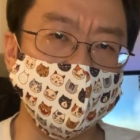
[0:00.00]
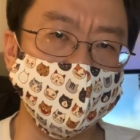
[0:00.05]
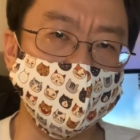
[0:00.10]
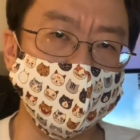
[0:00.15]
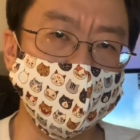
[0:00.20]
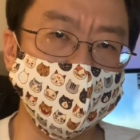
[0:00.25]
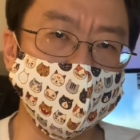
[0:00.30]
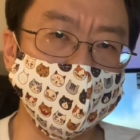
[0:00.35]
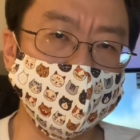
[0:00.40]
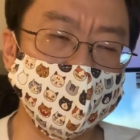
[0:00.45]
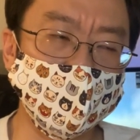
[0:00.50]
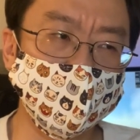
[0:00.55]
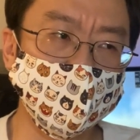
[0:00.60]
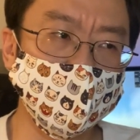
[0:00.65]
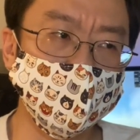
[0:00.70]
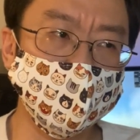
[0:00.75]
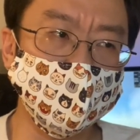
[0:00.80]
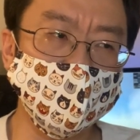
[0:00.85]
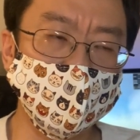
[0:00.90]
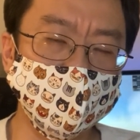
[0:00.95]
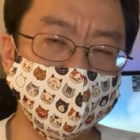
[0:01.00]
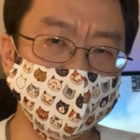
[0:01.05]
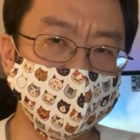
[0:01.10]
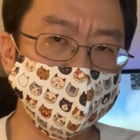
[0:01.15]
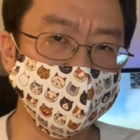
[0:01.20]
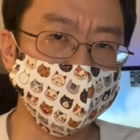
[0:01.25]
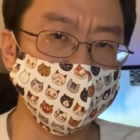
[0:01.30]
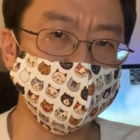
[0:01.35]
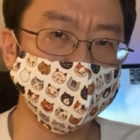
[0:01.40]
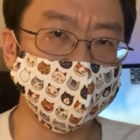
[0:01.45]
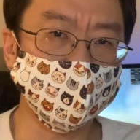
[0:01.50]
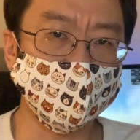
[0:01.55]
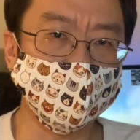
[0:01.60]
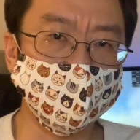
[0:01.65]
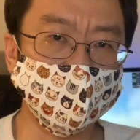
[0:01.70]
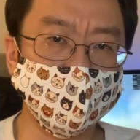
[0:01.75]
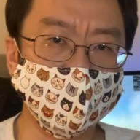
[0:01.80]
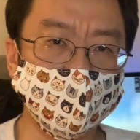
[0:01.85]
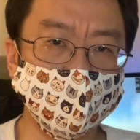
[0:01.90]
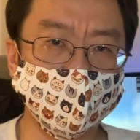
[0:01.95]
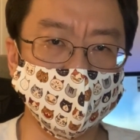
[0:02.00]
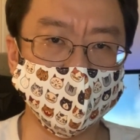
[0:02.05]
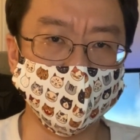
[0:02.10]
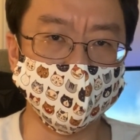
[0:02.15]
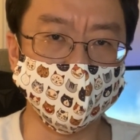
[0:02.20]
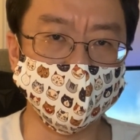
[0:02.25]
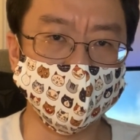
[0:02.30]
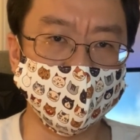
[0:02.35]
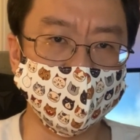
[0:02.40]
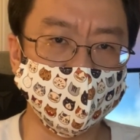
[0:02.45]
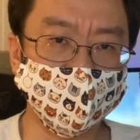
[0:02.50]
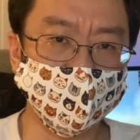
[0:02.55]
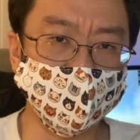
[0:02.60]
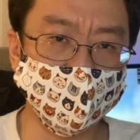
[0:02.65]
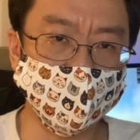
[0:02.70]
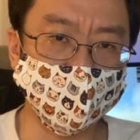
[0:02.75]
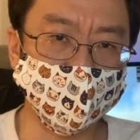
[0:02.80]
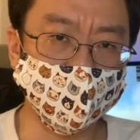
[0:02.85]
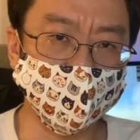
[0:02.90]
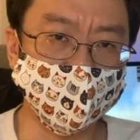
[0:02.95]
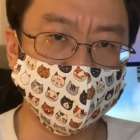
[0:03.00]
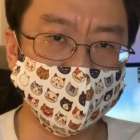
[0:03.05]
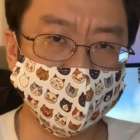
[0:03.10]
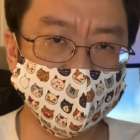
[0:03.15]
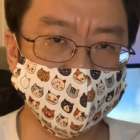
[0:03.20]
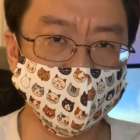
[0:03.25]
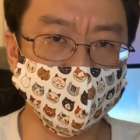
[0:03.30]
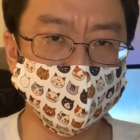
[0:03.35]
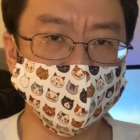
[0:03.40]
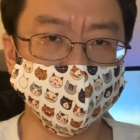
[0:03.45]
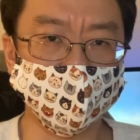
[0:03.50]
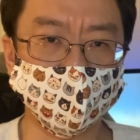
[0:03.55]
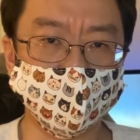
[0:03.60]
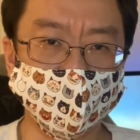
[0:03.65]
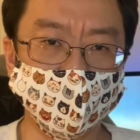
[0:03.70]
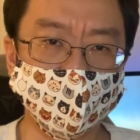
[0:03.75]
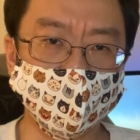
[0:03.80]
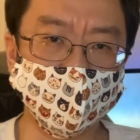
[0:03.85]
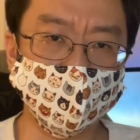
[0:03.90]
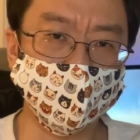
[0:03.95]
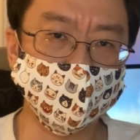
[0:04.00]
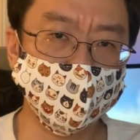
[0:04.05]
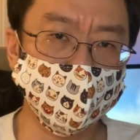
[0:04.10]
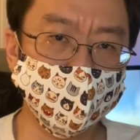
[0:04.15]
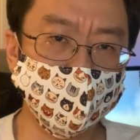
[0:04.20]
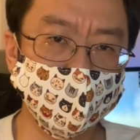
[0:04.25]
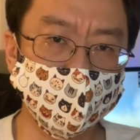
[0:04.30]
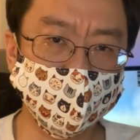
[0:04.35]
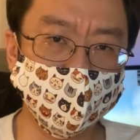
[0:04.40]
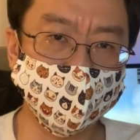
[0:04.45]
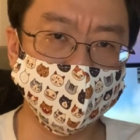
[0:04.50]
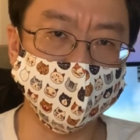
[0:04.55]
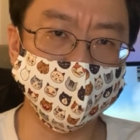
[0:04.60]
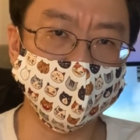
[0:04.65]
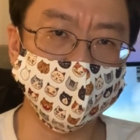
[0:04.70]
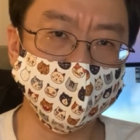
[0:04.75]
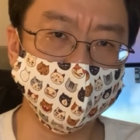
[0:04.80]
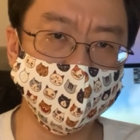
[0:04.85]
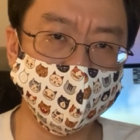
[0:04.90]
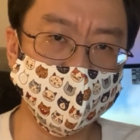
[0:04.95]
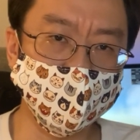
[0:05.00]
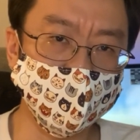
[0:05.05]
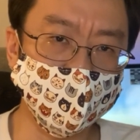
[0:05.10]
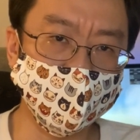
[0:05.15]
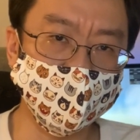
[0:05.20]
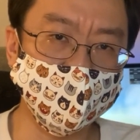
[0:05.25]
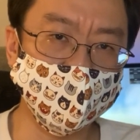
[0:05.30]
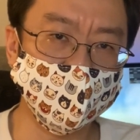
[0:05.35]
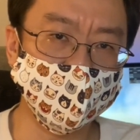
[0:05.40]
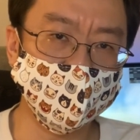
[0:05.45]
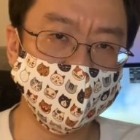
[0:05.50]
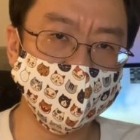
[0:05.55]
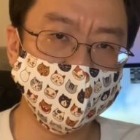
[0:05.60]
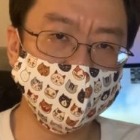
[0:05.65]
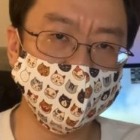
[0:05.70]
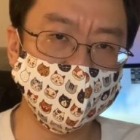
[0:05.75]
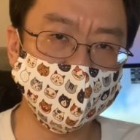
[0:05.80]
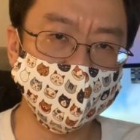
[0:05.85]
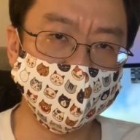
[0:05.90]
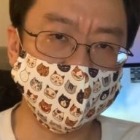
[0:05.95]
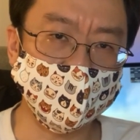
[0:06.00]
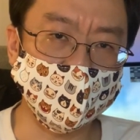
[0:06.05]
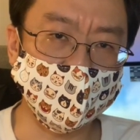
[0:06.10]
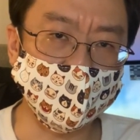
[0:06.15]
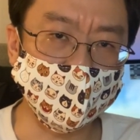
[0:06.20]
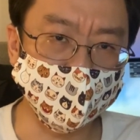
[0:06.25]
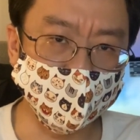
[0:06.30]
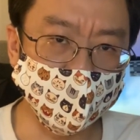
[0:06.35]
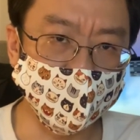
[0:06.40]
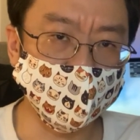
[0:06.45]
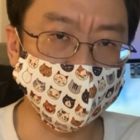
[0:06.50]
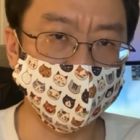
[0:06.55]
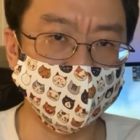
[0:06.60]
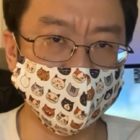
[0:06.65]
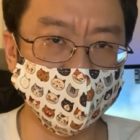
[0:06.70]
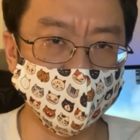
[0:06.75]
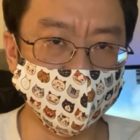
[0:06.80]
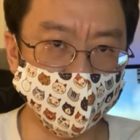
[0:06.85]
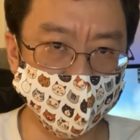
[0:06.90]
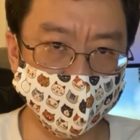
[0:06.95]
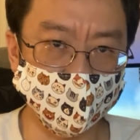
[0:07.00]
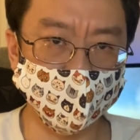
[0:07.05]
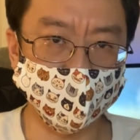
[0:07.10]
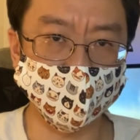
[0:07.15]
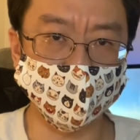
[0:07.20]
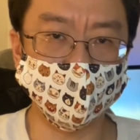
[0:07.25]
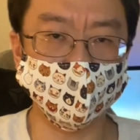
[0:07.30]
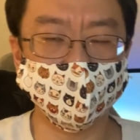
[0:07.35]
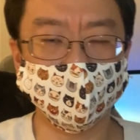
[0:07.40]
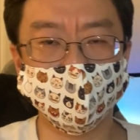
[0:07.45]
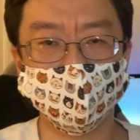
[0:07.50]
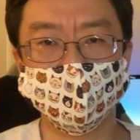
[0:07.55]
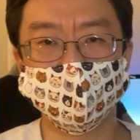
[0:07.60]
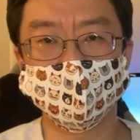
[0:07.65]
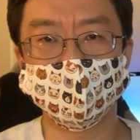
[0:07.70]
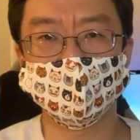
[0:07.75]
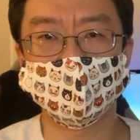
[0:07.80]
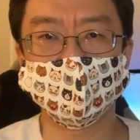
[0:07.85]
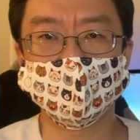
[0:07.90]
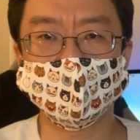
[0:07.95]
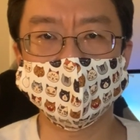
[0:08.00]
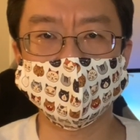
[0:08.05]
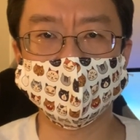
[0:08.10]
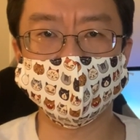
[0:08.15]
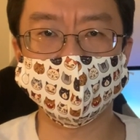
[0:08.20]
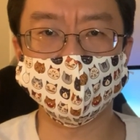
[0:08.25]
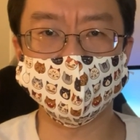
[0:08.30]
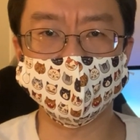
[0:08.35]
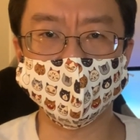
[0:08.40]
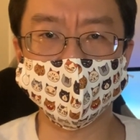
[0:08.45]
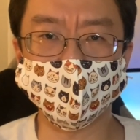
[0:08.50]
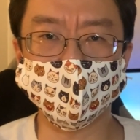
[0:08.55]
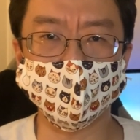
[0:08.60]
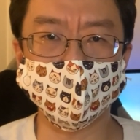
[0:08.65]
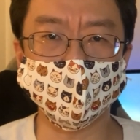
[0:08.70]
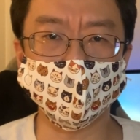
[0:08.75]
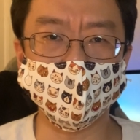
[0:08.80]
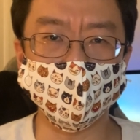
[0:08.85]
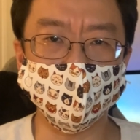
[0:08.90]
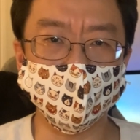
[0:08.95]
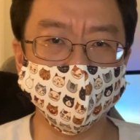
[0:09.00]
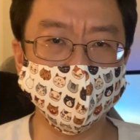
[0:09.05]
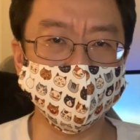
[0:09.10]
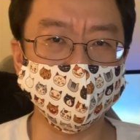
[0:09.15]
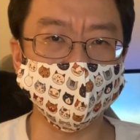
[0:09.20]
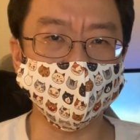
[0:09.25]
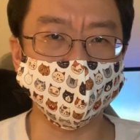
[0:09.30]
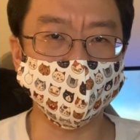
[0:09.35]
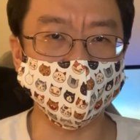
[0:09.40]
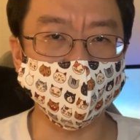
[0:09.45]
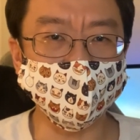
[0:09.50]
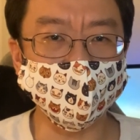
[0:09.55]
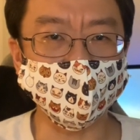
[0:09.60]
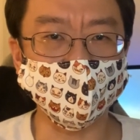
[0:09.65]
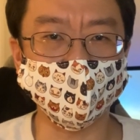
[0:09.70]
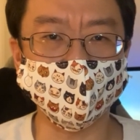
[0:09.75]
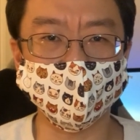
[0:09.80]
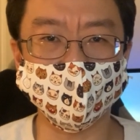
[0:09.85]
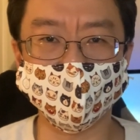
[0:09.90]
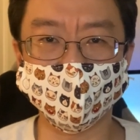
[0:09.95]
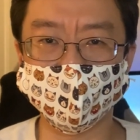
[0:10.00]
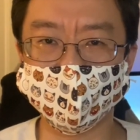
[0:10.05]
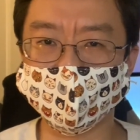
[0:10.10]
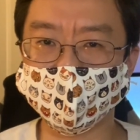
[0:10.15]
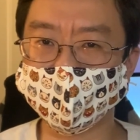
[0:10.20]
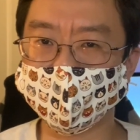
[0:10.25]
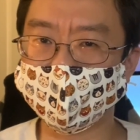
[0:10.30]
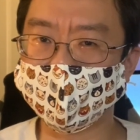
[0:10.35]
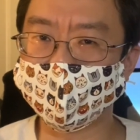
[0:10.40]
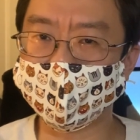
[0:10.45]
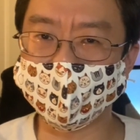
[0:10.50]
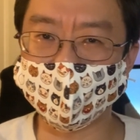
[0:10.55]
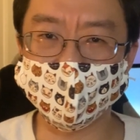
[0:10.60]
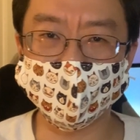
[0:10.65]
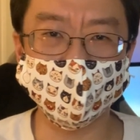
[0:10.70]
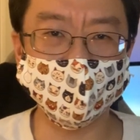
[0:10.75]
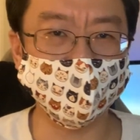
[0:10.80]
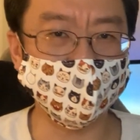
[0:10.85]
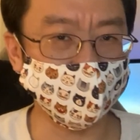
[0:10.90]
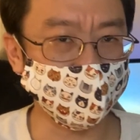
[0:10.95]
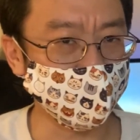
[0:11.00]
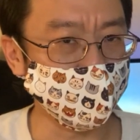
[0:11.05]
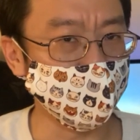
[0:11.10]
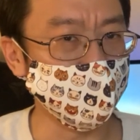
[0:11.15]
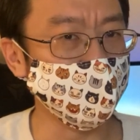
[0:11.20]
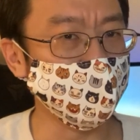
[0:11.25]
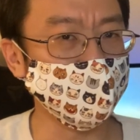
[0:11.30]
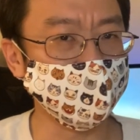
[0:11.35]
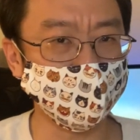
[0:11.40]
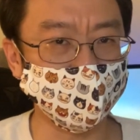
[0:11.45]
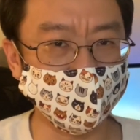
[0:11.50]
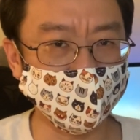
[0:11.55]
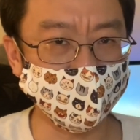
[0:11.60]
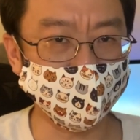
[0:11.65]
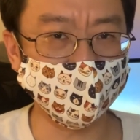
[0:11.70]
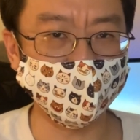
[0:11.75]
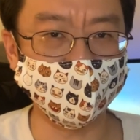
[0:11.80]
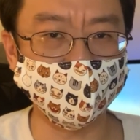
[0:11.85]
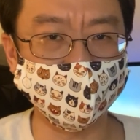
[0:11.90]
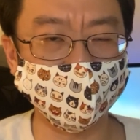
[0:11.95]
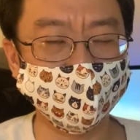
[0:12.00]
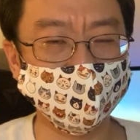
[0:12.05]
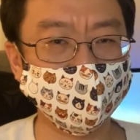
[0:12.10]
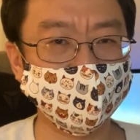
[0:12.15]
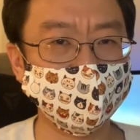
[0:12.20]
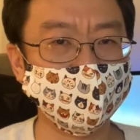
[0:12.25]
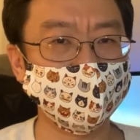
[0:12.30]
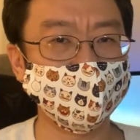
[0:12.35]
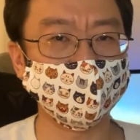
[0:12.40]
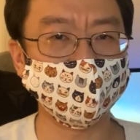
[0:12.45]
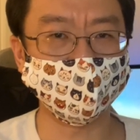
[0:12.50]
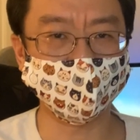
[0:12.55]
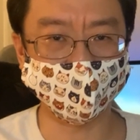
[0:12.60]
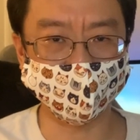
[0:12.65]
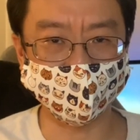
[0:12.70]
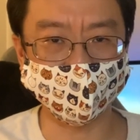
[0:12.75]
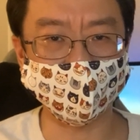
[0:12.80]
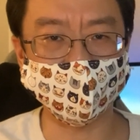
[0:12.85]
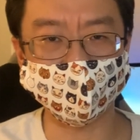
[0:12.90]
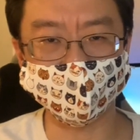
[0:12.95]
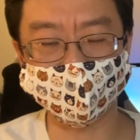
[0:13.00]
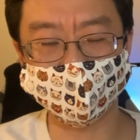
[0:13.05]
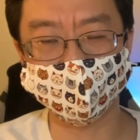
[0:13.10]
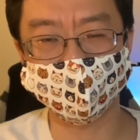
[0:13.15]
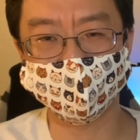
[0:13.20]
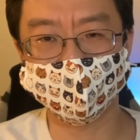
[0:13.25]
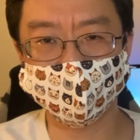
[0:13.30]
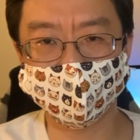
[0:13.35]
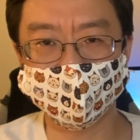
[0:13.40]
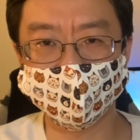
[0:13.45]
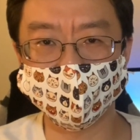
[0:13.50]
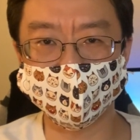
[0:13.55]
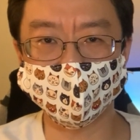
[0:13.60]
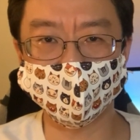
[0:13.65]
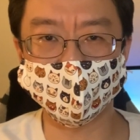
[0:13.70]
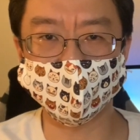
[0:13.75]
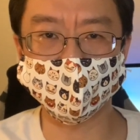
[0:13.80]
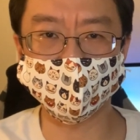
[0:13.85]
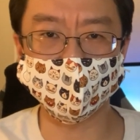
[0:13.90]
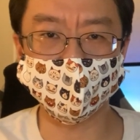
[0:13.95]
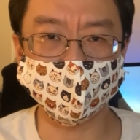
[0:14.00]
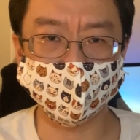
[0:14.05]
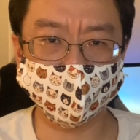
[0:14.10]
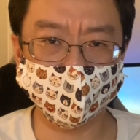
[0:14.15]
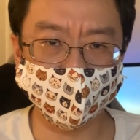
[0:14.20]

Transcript: whatever blemishes there are, or whatever imperfections there are, shouldn't be obviously visible. When you can see something obviously misaligned, I think that's a problem.